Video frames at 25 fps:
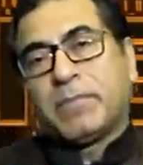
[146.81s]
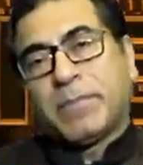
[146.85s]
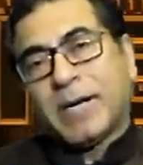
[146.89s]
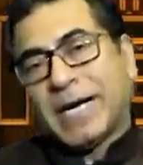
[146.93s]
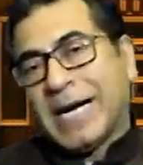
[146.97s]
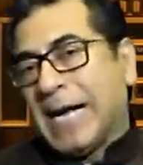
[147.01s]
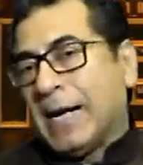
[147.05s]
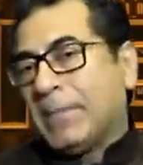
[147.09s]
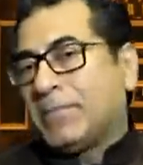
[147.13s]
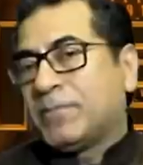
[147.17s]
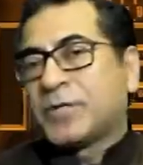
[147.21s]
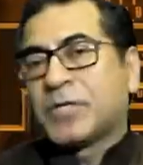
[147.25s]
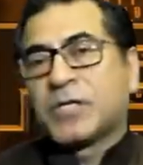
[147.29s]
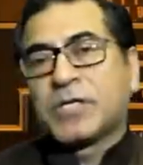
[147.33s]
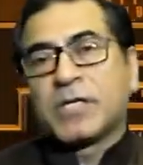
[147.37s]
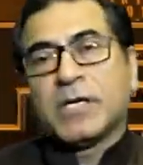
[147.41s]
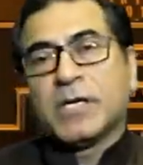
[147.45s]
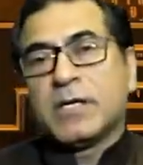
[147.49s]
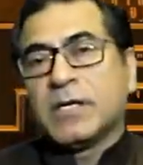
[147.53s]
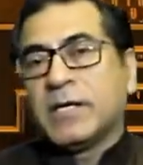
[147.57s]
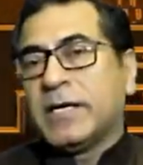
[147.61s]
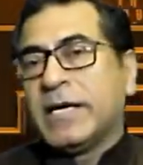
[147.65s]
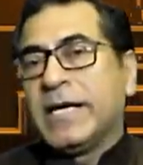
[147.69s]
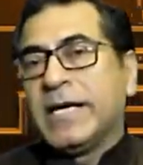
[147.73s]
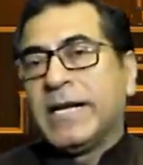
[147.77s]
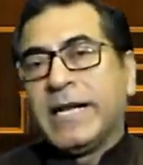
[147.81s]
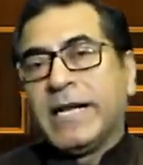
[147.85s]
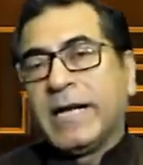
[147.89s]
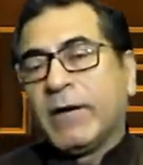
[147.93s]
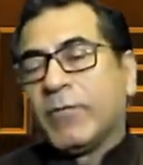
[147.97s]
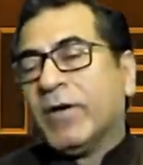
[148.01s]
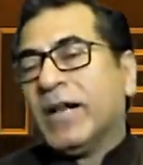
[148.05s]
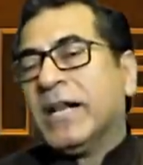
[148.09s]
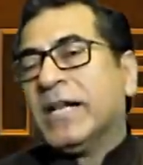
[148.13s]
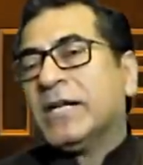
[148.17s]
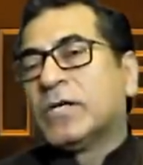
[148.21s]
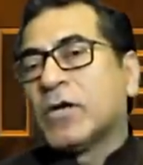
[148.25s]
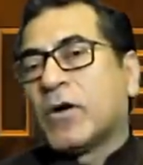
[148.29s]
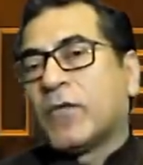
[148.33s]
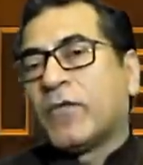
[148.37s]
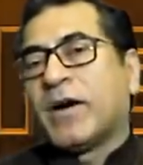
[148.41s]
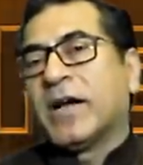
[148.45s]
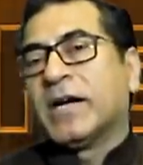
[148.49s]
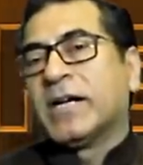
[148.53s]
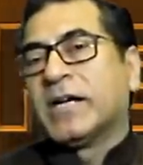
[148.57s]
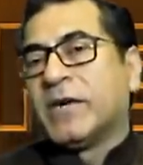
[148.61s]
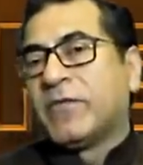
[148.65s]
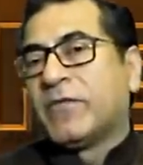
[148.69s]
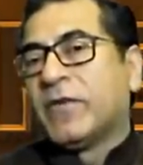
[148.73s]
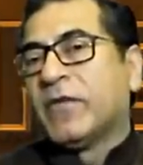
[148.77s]
perhaps an equivalent of
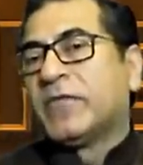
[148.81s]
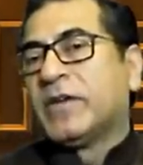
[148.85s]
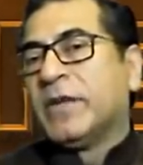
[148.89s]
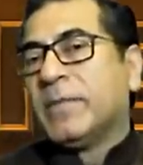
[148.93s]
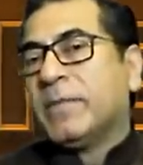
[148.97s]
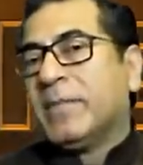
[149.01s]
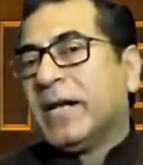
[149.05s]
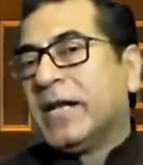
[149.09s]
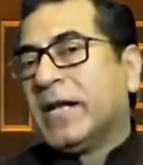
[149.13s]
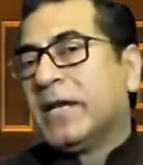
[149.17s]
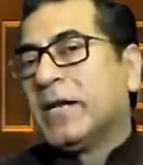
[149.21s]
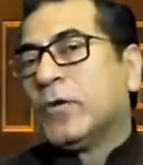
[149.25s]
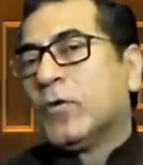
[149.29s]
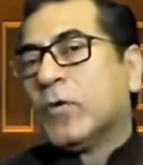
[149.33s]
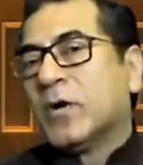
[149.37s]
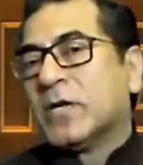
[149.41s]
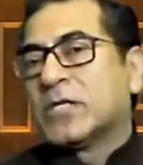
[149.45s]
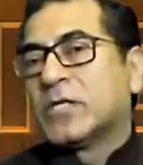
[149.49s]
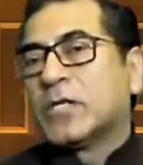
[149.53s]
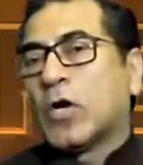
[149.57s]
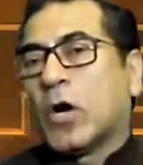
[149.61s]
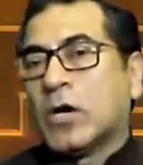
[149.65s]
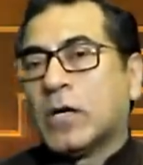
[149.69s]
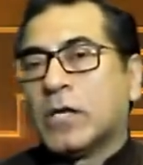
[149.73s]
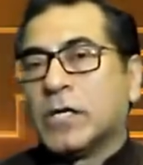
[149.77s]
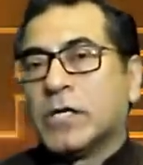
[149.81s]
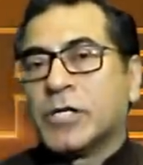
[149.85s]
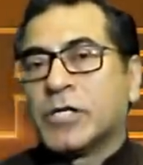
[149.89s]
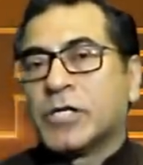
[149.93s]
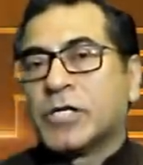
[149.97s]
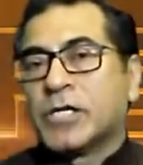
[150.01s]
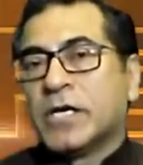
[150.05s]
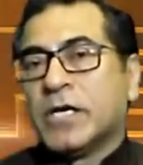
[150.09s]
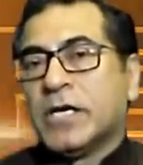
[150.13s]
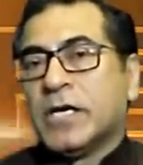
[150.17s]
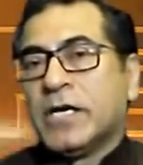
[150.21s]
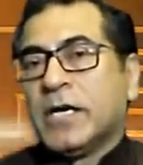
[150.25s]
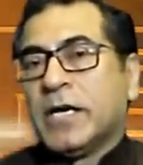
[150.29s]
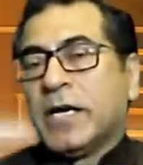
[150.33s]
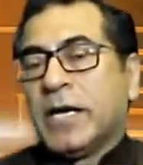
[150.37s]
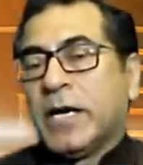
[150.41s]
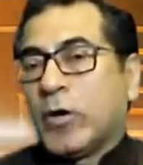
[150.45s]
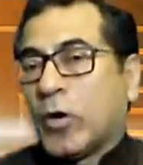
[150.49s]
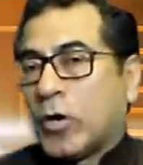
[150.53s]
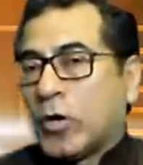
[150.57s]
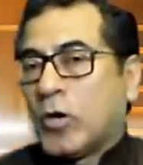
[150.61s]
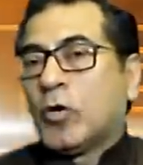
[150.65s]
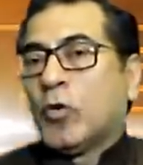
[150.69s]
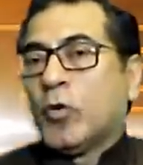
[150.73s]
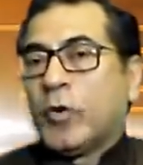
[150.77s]
$150 million
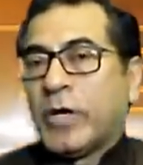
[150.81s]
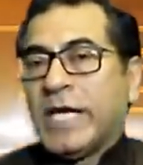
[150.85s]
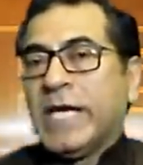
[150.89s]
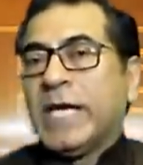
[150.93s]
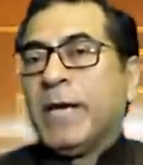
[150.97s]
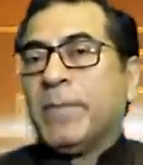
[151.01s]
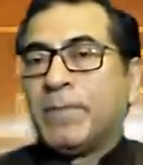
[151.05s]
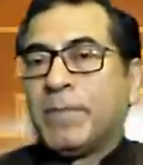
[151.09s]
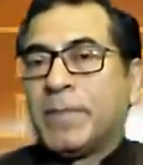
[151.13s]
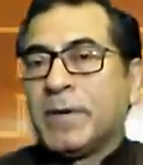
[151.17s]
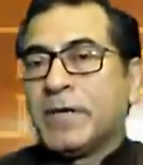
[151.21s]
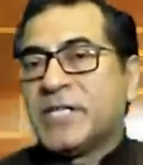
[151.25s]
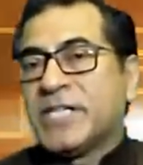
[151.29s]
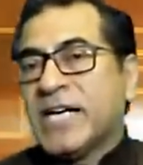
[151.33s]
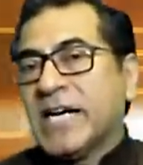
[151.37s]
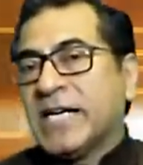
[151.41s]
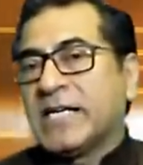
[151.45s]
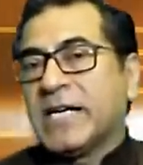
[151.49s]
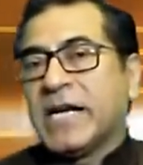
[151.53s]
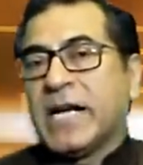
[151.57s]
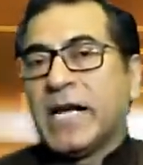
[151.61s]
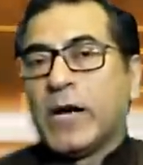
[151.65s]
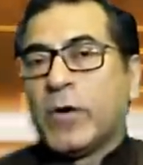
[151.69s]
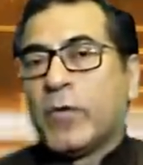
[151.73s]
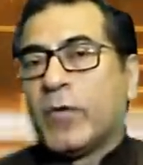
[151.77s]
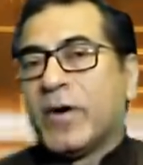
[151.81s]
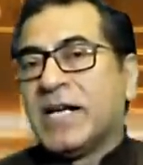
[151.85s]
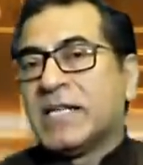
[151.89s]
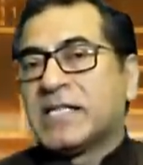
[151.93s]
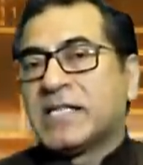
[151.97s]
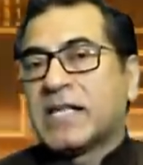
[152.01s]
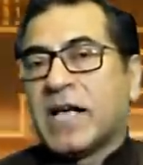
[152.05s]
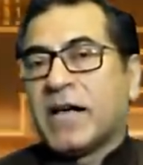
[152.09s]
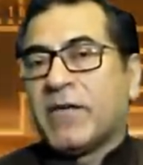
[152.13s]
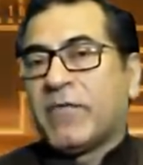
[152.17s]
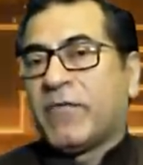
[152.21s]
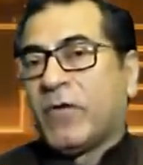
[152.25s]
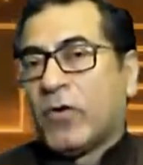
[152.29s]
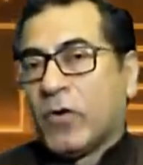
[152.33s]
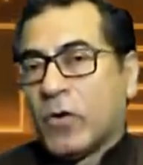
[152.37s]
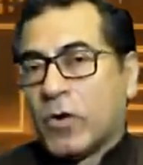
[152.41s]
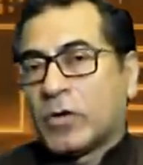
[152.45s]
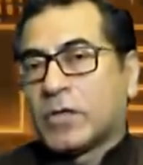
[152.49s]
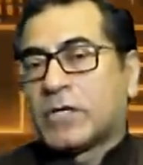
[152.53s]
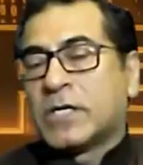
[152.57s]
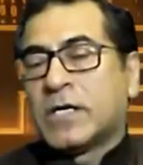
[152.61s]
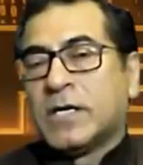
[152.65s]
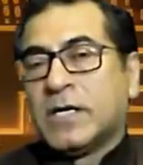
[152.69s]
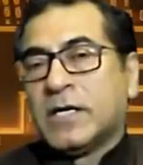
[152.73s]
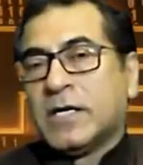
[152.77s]
in order to keep Jet Airways
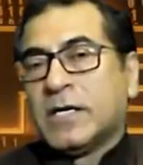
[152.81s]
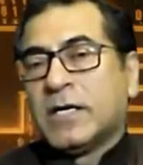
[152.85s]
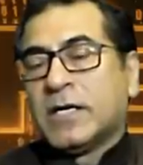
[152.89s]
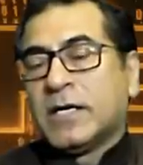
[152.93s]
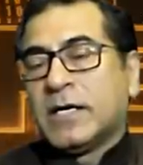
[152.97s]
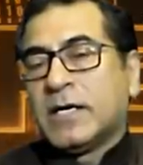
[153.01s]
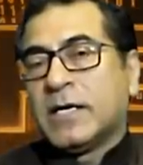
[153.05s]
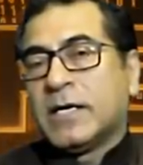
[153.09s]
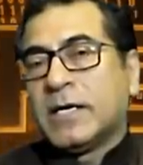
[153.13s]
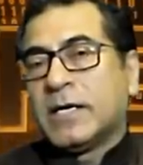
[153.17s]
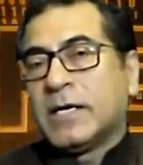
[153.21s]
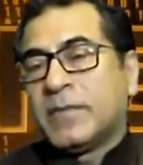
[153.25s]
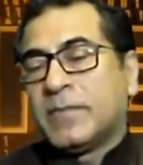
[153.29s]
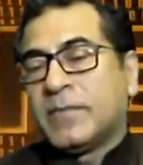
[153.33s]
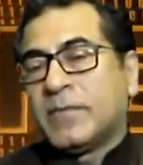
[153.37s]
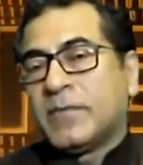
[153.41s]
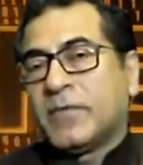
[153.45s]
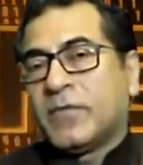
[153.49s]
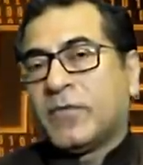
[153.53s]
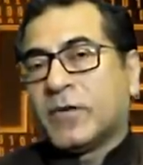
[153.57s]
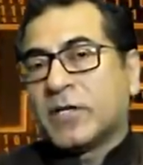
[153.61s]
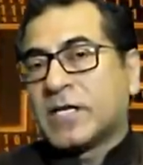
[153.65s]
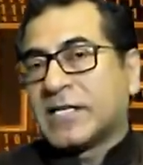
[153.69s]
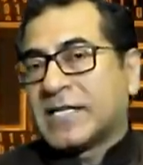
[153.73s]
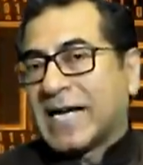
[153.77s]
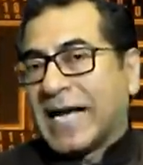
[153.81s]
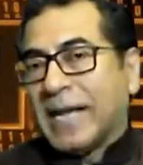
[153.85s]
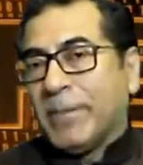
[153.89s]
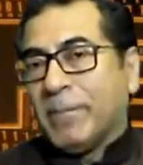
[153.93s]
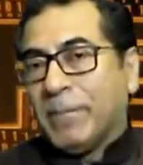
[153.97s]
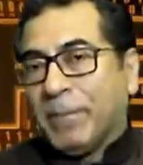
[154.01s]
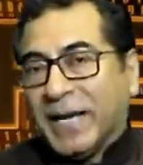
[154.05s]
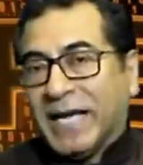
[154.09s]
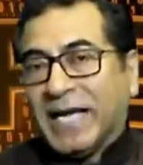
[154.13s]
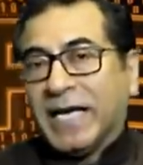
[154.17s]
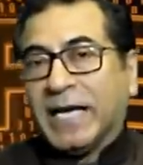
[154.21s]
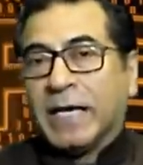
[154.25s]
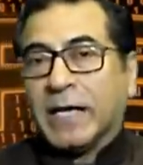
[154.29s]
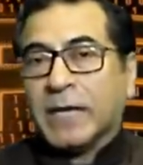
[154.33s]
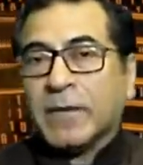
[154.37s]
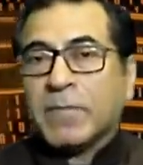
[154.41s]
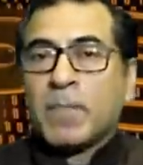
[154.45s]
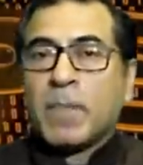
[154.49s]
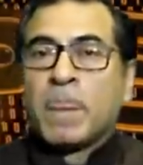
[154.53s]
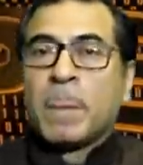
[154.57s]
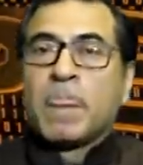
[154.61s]
afloat for the time being.